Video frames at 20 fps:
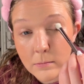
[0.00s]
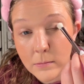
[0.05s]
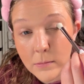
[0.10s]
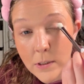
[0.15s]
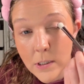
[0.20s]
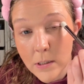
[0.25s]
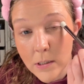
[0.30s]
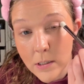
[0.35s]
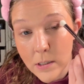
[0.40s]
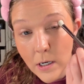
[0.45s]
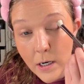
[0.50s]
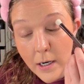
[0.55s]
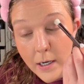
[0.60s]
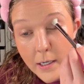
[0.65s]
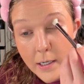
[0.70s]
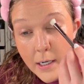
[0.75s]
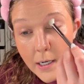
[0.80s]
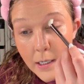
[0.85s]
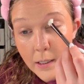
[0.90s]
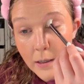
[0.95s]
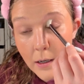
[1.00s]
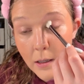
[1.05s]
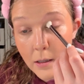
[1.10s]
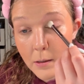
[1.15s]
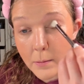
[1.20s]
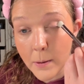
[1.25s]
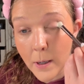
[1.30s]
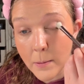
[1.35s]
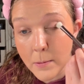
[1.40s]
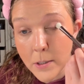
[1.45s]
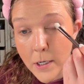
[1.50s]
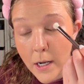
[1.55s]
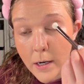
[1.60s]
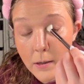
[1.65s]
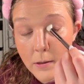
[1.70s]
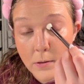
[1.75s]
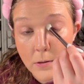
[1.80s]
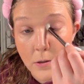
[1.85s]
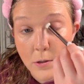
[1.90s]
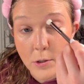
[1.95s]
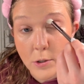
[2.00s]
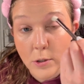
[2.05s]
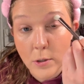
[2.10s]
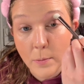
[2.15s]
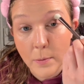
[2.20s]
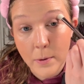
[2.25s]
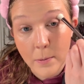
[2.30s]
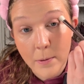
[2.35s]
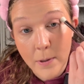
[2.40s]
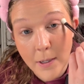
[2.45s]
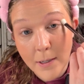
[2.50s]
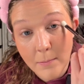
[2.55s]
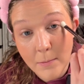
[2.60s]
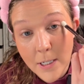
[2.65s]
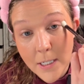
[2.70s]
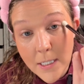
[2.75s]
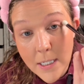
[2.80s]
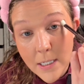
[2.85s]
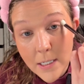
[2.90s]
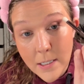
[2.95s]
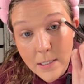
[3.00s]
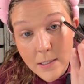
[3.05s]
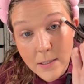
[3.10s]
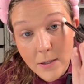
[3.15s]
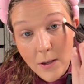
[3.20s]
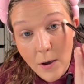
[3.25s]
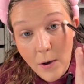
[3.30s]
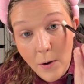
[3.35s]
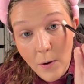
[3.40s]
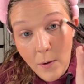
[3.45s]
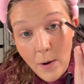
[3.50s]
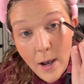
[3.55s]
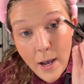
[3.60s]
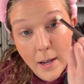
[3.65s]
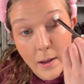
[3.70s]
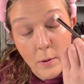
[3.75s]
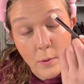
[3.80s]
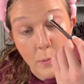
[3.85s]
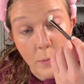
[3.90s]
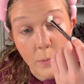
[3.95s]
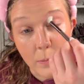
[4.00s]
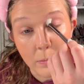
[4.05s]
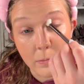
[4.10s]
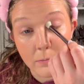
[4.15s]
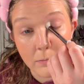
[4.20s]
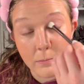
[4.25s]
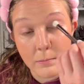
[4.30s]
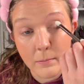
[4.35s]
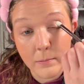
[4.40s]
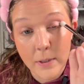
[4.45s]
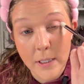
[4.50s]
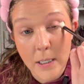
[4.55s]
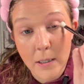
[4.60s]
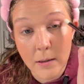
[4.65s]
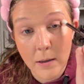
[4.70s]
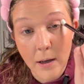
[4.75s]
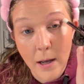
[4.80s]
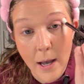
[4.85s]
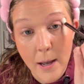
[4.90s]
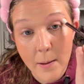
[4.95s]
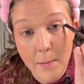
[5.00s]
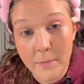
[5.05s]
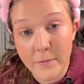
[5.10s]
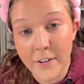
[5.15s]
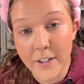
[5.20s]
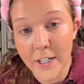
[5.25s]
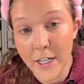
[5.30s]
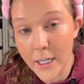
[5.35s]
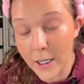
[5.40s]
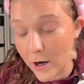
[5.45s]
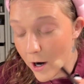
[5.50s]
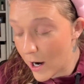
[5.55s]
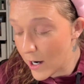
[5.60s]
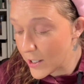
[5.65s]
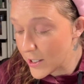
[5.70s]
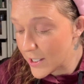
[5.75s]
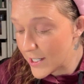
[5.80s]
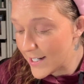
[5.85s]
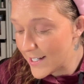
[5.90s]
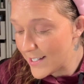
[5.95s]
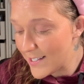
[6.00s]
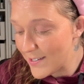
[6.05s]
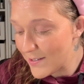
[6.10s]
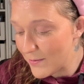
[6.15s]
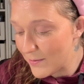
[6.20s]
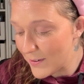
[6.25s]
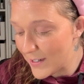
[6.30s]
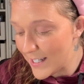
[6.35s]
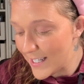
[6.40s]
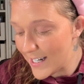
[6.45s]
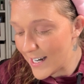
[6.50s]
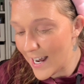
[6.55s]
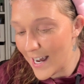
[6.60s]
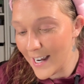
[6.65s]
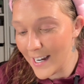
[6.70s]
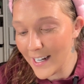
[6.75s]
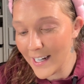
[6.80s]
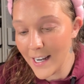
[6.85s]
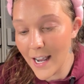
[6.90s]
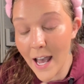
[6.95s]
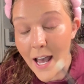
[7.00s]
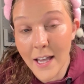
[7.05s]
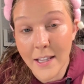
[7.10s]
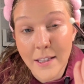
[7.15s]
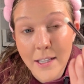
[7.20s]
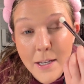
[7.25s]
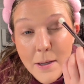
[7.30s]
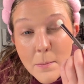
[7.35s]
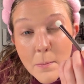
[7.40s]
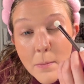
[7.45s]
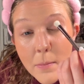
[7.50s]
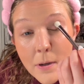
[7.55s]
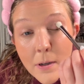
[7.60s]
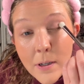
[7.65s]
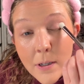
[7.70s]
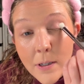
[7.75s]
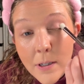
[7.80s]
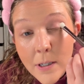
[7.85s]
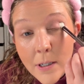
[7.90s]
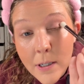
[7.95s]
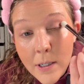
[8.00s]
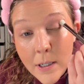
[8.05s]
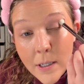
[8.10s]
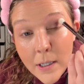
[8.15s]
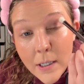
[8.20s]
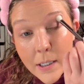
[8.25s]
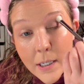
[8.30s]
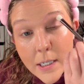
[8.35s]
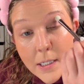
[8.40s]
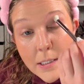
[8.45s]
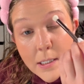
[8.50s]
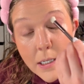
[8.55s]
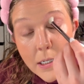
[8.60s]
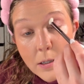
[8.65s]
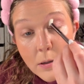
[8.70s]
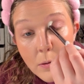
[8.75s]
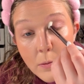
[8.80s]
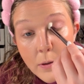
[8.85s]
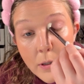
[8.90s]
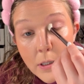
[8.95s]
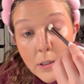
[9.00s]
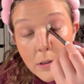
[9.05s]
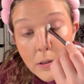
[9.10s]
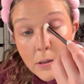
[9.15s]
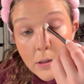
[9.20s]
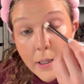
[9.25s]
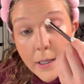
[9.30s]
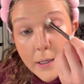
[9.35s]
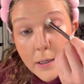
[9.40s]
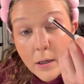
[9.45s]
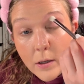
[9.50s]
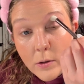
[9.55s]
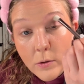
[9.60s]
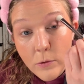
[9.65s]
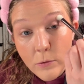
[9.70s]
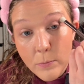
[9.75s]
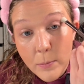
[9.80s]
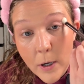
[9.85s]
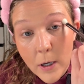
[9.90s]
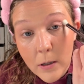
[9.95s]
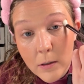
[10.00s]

start, and Colourpop shadows are super pigmented, so I am very cautious when I add them because I don't want to look like a goofball.